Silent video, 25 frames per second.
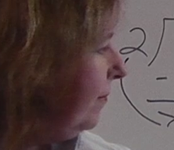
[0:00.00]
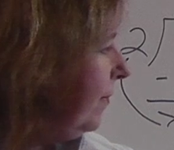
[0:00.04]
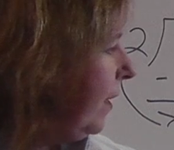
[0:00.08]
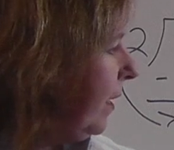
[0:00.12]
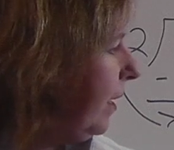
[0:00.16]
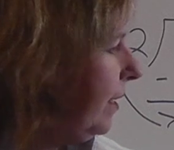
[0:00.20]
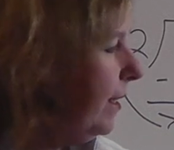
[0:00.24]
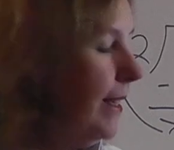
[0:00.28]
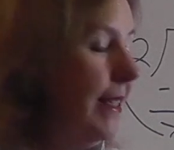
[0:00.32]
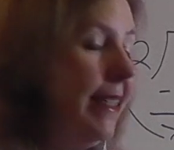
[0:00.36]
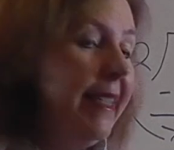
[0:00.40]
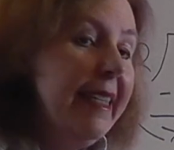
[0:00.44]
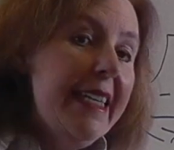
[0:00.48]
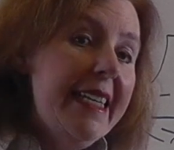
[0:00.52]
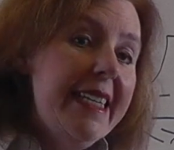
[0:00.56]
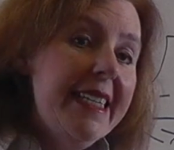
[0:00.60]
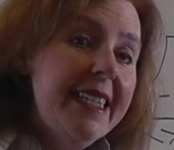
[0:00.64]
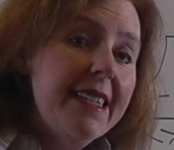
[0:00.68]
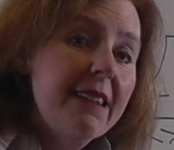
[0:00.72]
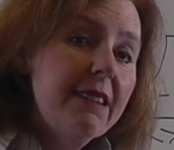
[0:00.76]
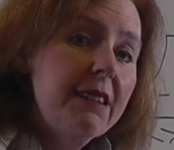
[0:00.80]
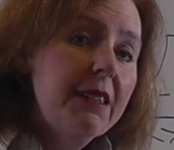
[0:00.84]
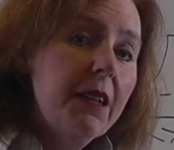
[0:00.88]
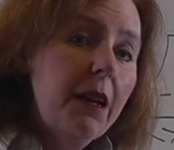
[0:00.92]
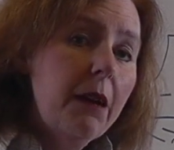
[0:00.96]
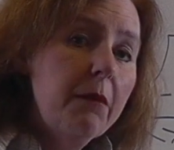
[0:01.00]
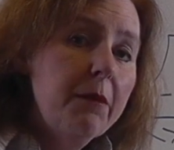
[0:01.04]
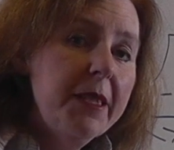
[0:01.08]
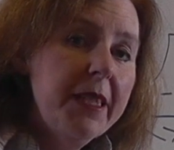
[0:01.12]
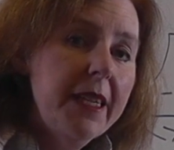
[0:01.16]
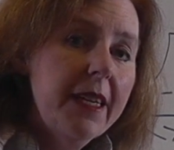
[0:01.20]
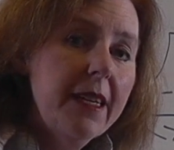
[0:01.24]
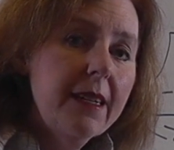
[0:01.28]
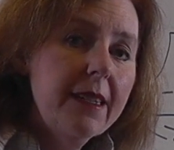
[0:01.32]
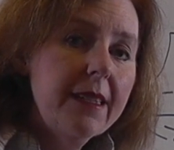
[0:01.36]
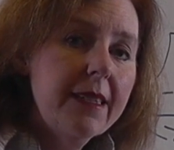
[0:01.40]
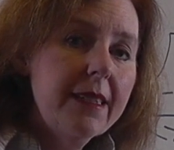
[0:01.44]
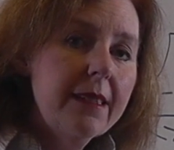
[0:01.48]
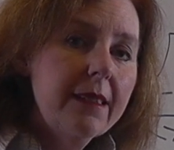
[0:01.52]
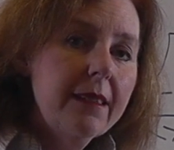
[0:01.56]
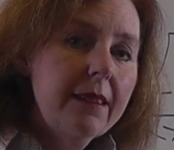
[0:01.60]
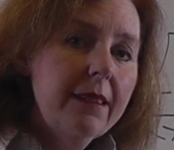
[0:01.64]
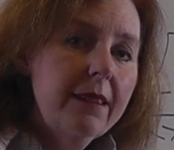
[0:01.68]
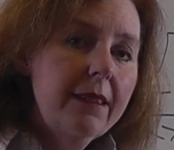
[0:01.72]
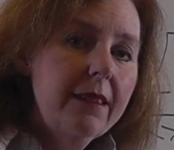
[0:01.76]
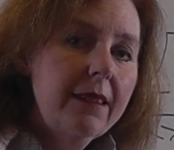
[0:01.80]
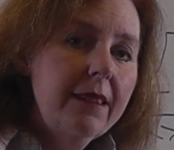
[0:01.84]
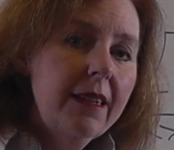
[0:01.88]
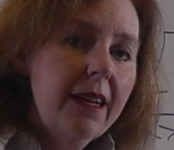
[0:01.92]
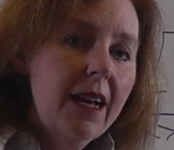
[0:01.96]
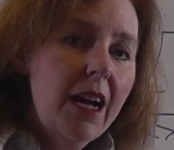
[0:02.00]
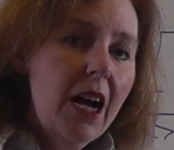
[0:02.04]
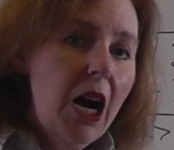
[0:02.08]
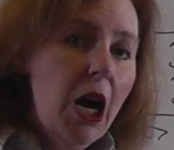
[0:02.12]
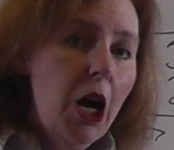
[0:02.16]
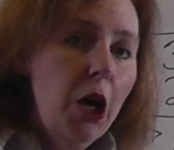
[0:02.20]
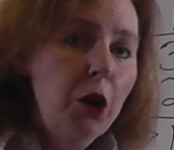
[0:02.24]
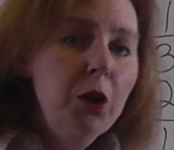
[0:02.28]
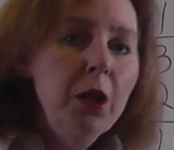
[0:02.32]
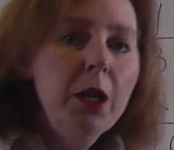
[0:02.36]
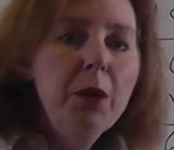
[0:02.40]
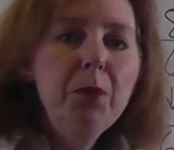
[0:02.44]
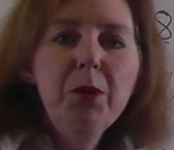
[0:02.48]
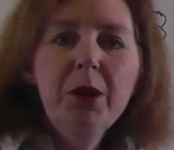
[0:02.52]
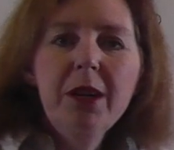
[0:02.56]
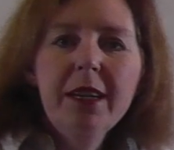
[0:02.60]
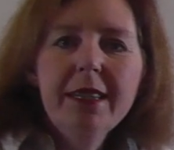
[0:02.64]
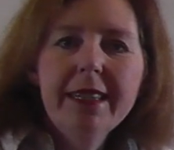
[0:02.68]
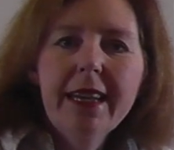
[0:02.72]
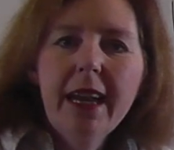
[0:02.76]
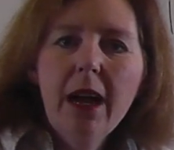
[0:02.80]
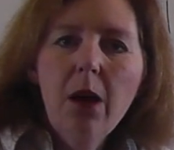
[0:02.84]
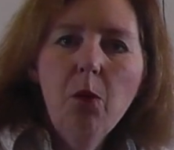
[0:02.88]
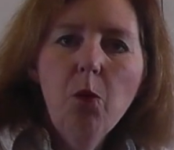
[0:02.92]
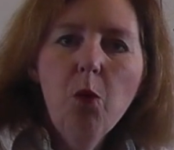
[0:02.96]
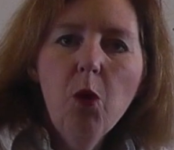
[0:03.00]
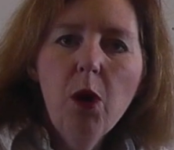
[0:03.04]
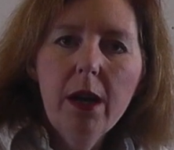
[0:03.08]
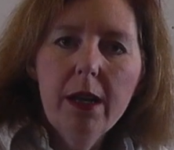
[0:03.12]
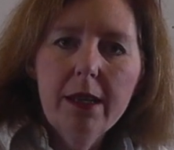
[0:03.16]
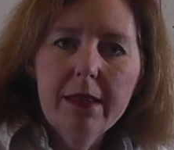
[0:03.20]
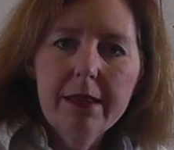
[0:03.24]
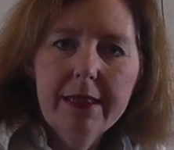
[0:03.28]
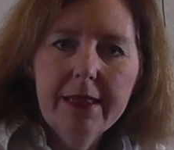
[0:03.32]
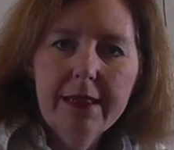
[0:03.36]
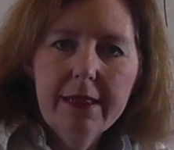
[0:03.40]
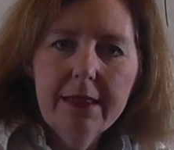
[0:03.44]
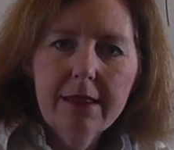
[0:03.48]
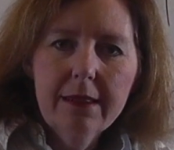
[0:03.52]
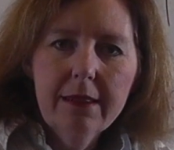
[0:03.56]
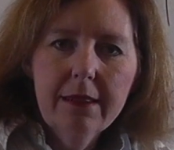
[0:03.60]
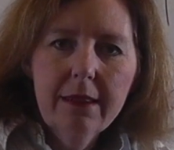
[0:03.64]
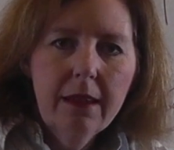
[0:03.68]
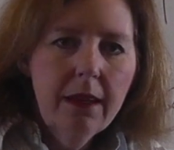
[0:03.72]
you see 6 times 6? I only put it down once.